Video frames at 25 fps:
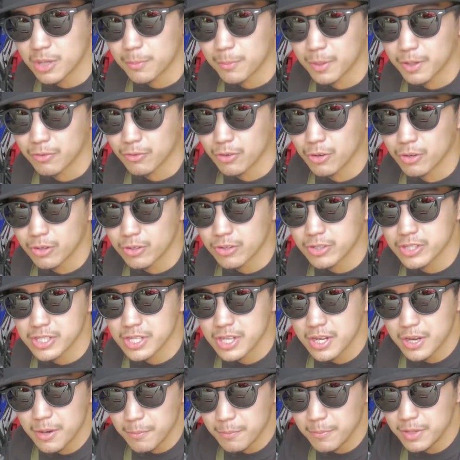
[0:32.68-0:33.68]
on my rotors,
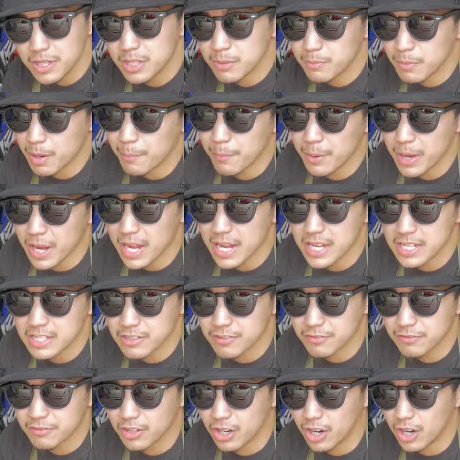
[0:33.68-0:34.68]
meaning my pads
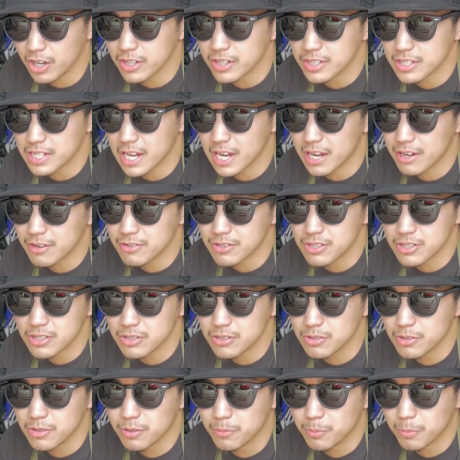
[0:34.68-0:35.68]
have gotten down
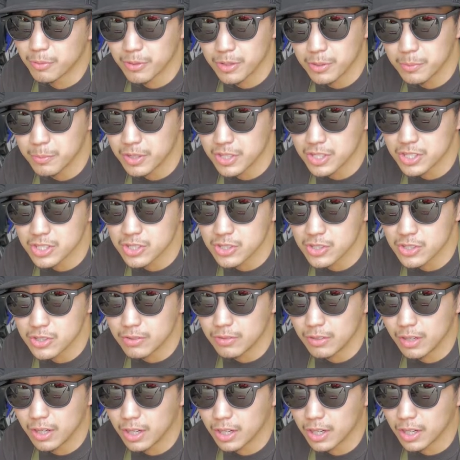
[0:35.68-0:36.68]
to pretty much
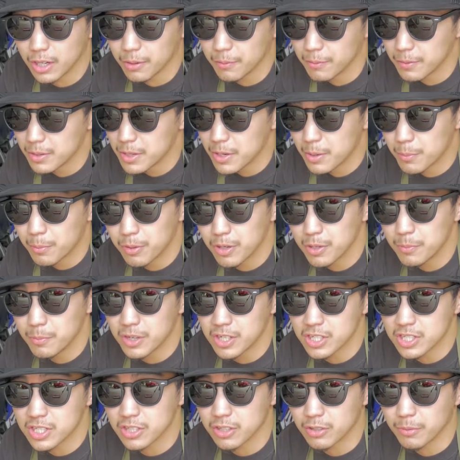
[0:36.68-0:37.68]
uh, pretty
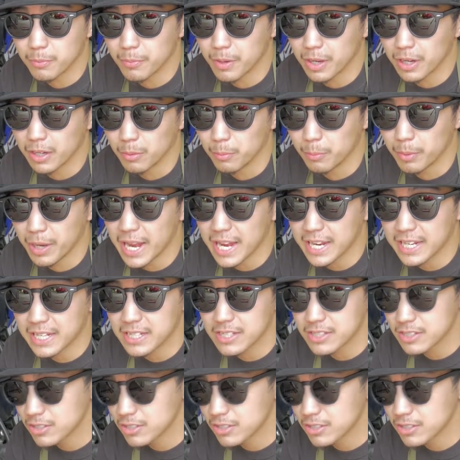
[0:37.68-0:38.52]
much their metal backing